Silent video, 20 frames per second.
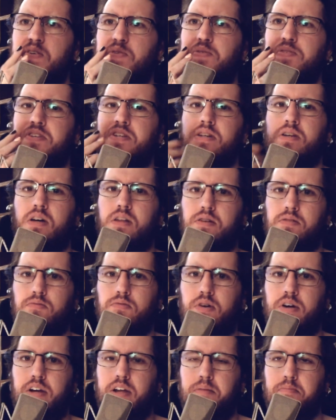there was another
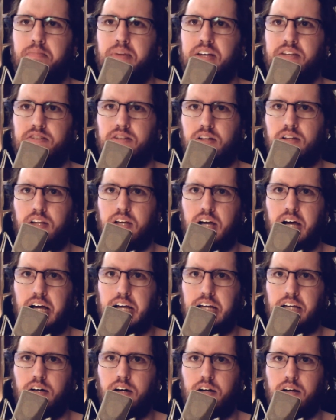one, and basically I
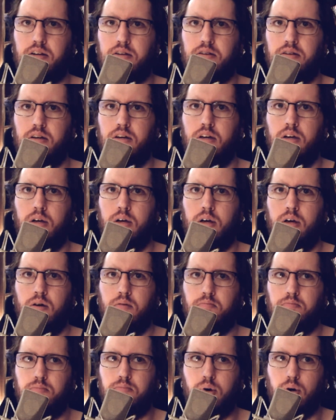gutted
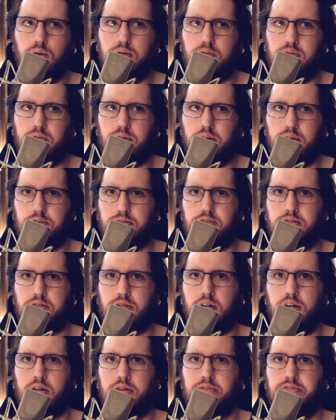both of those
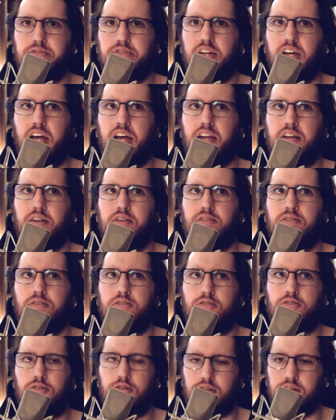songs and
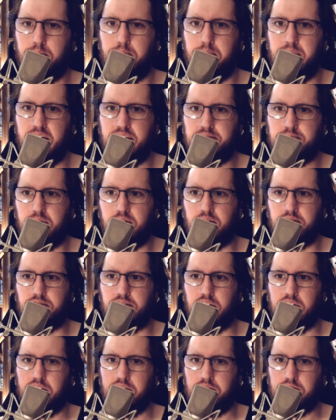took the best parts
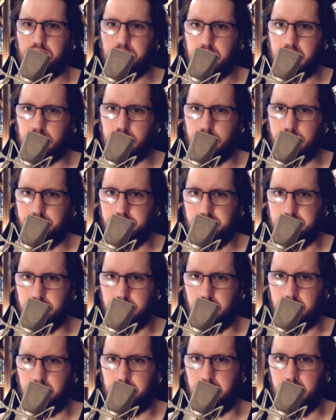together to make Loveless
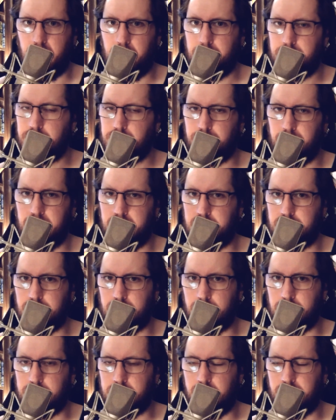Lullaby, which is why that
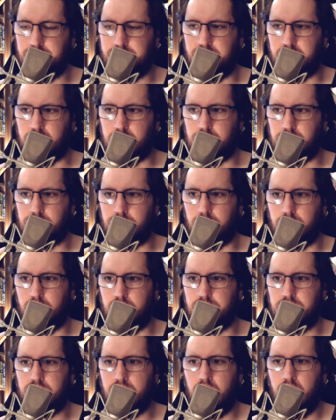song sounds fucking
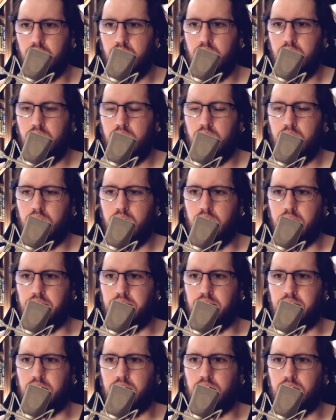soulless.
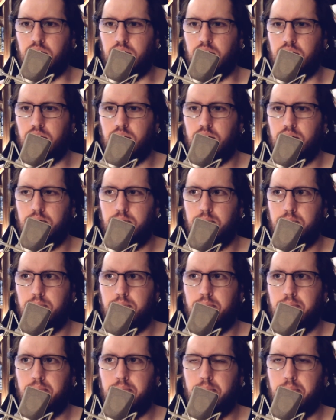And then
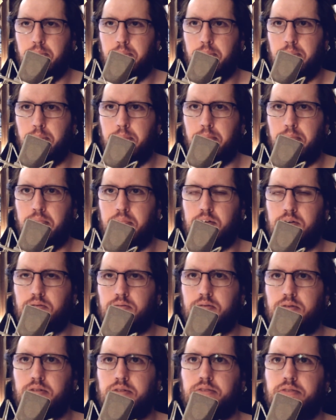there
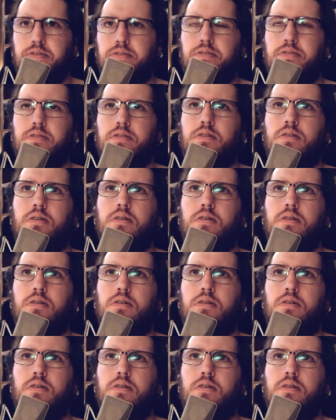was